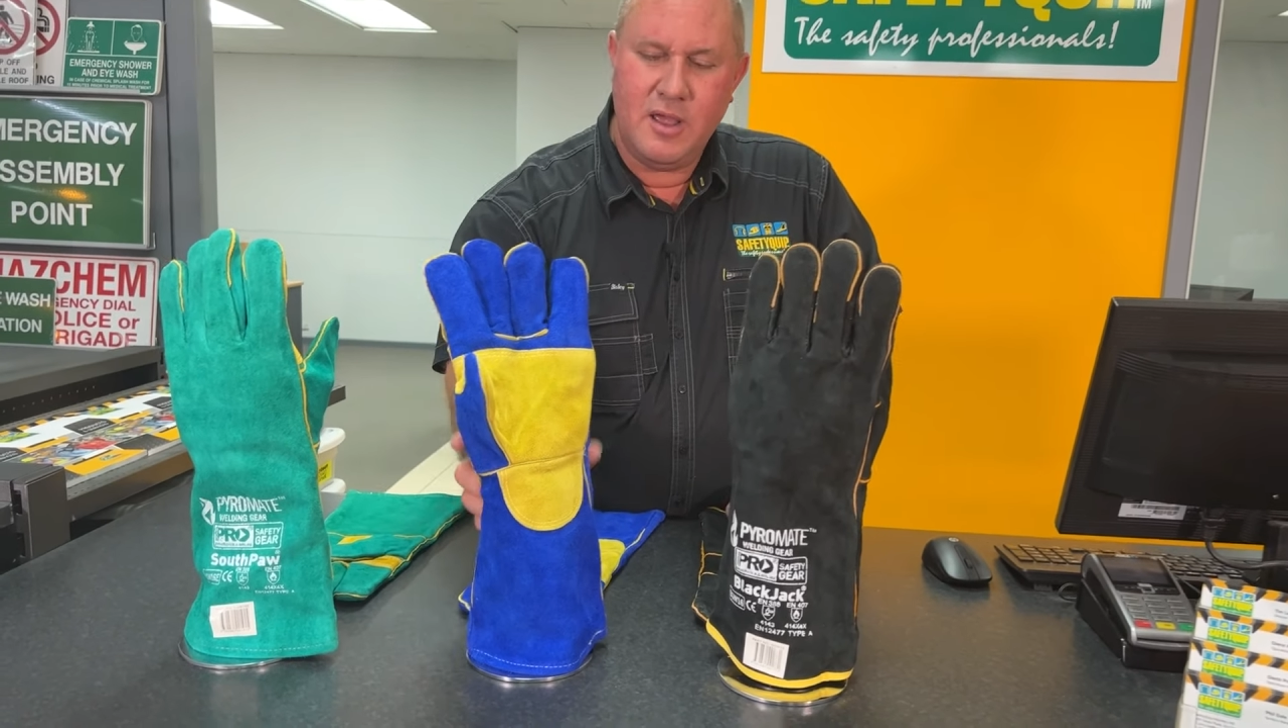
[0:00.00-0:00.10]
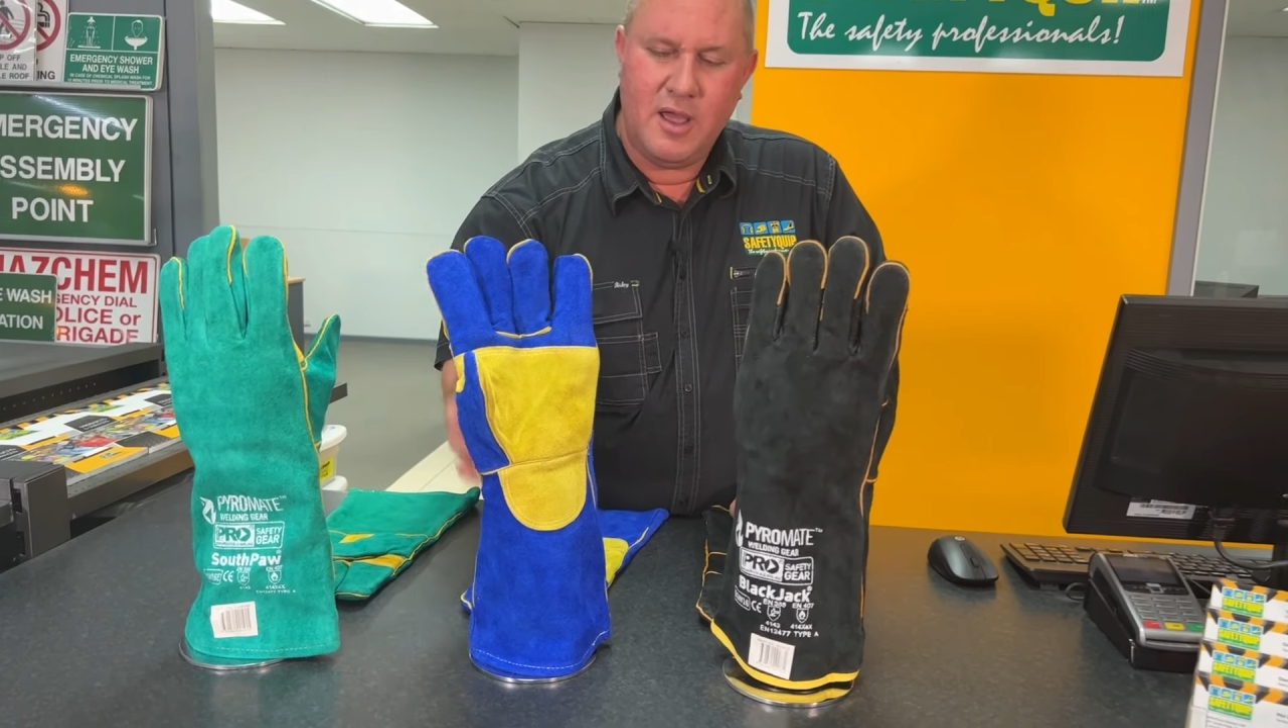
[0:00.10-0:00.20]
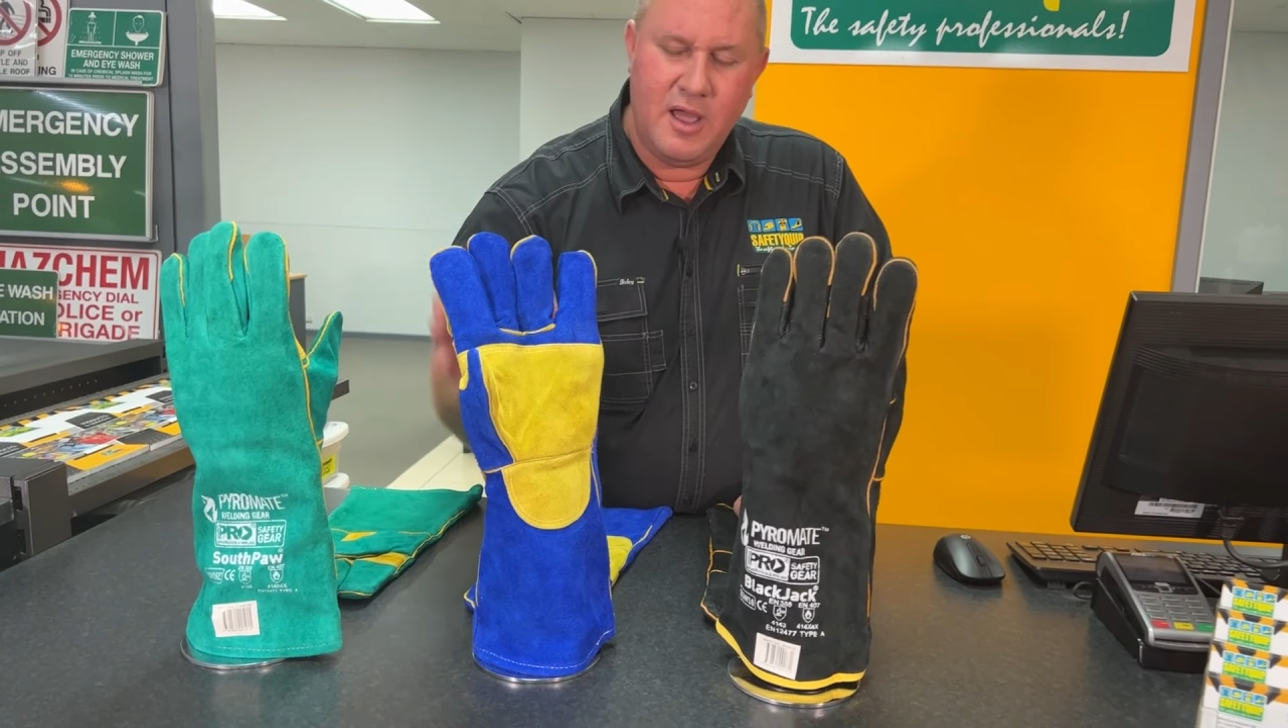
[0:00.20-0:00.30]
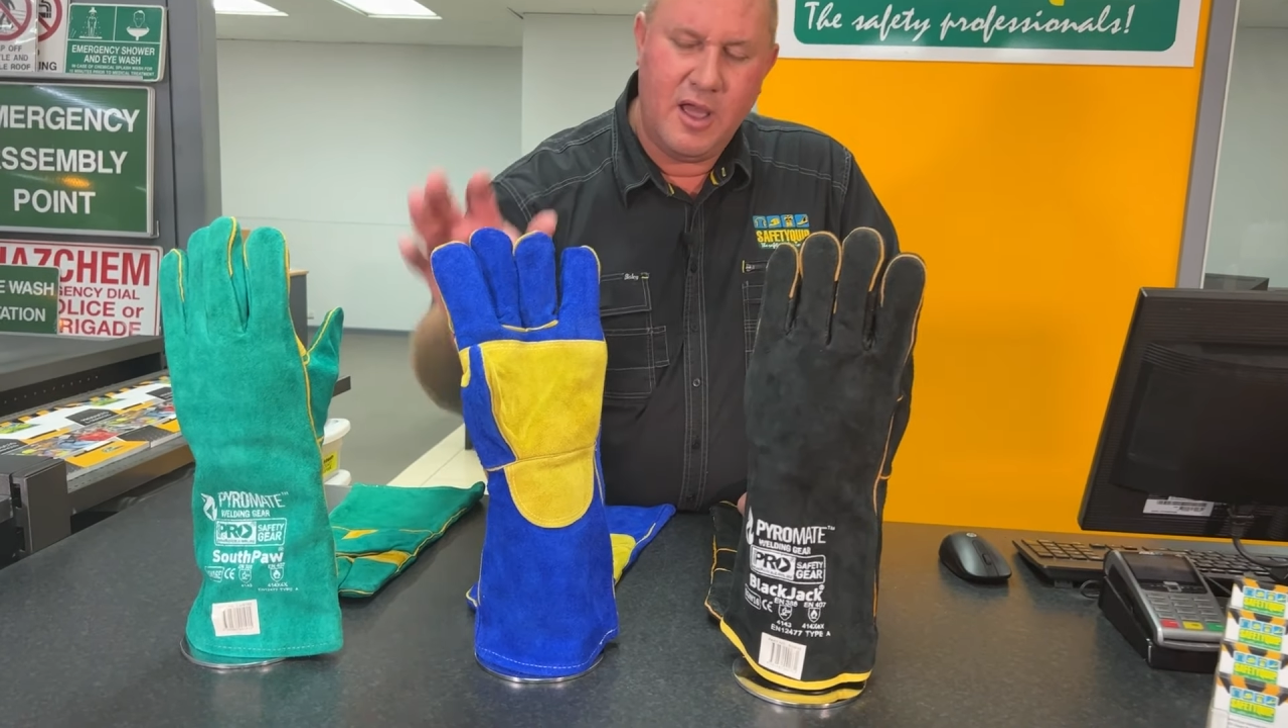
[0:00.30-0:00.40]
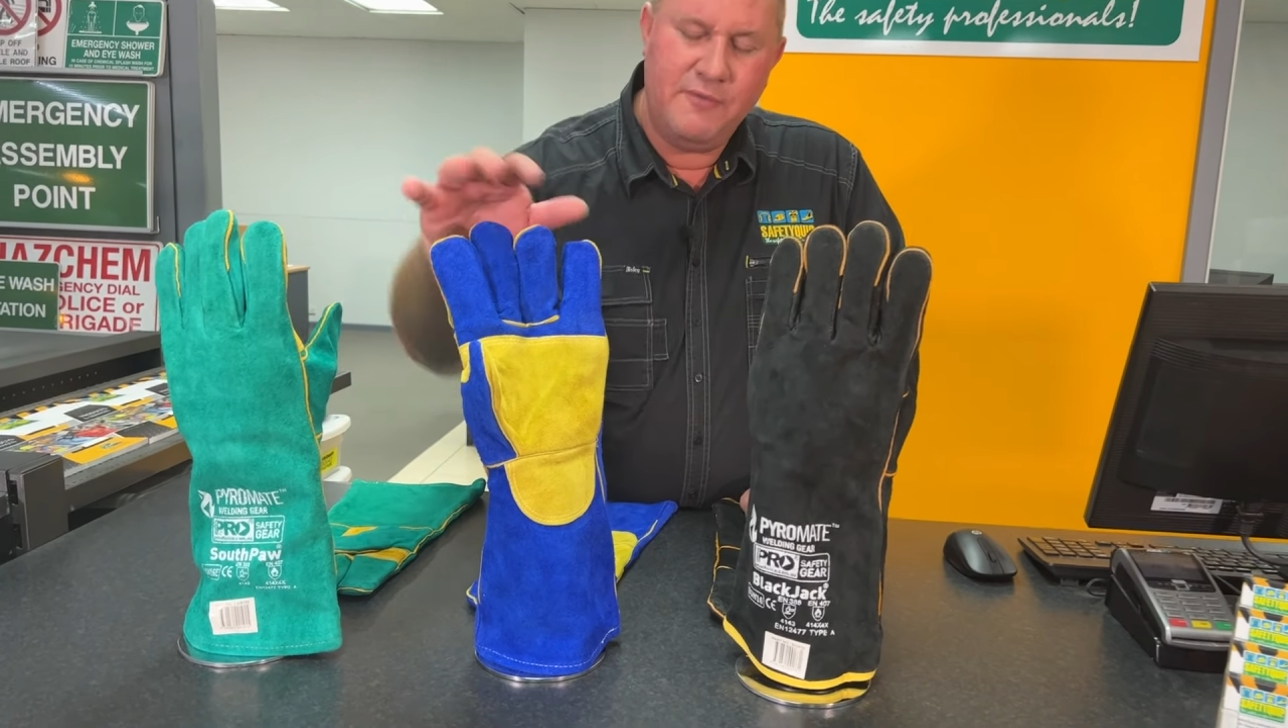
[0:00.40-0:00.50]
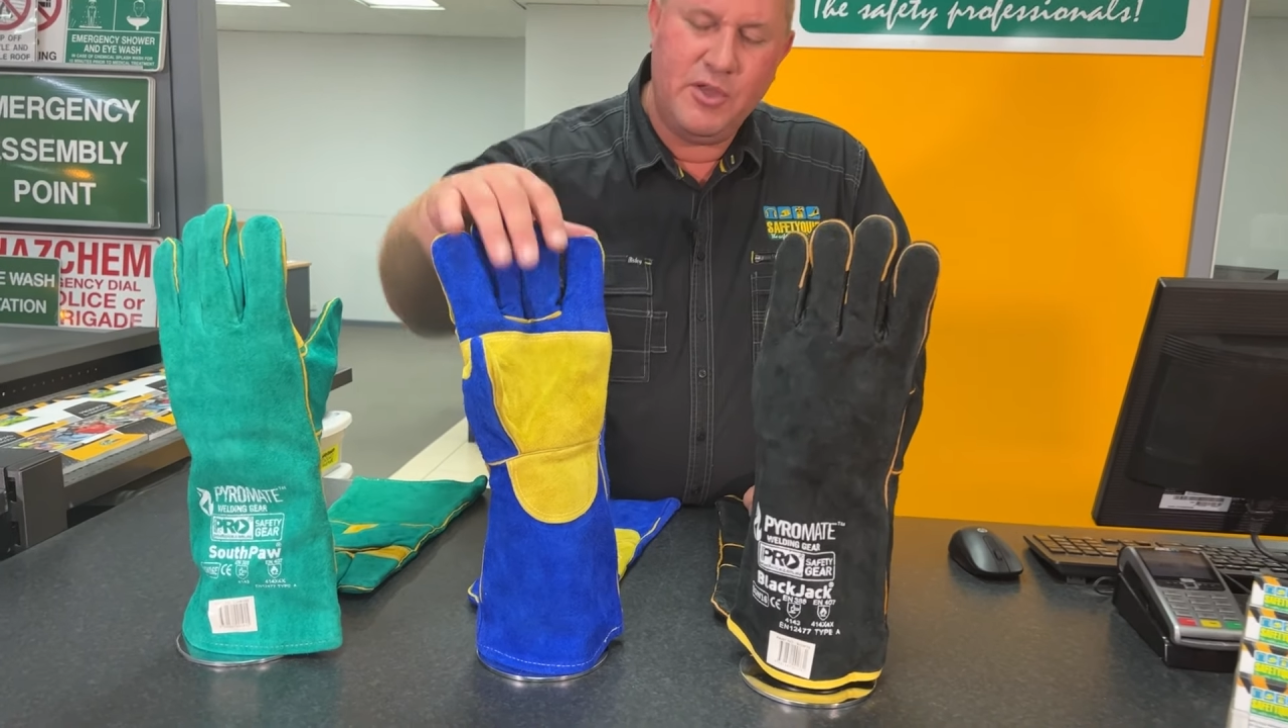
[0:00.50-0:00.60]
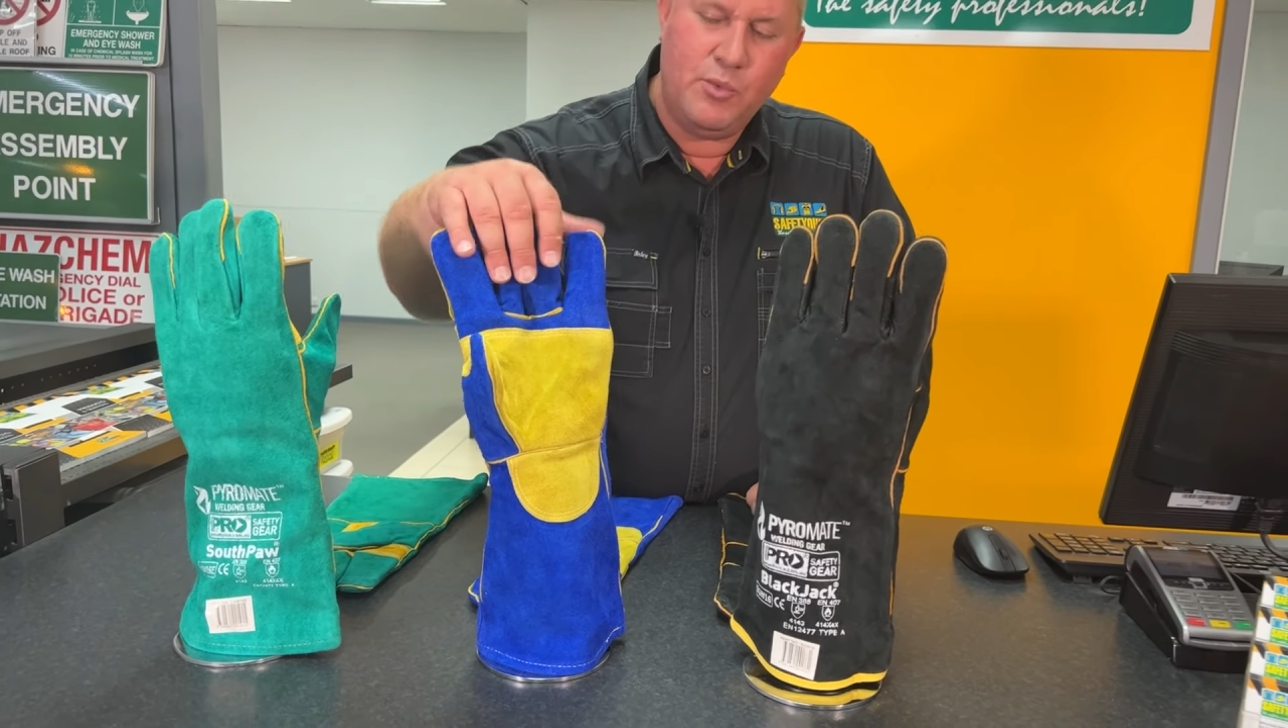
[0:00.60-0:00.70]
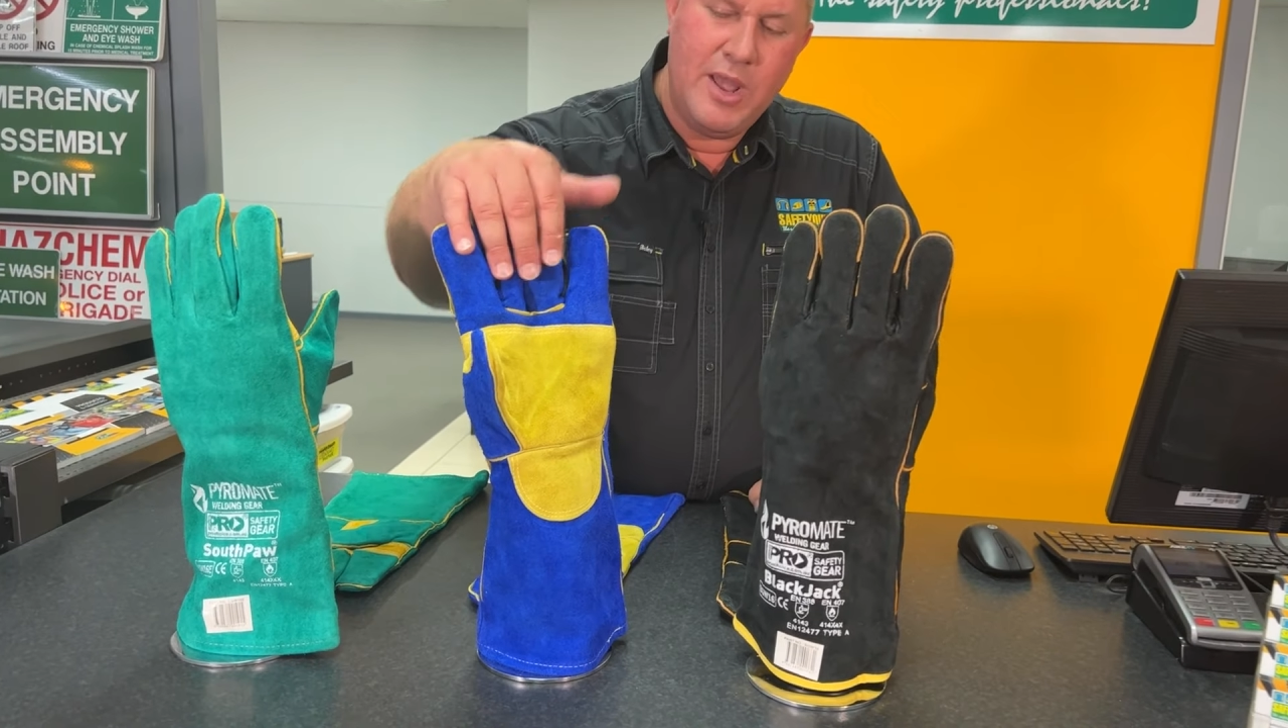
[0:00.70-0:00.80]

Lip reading: over the wear